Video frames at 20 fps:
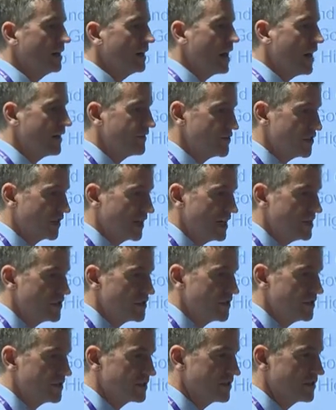higher
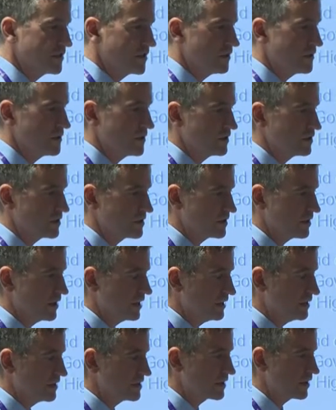education institutions
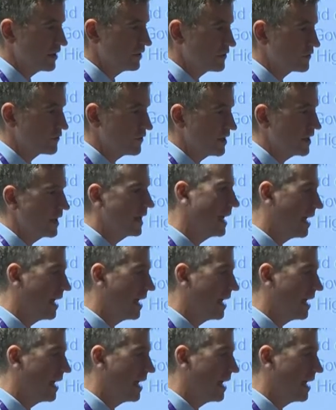in this country.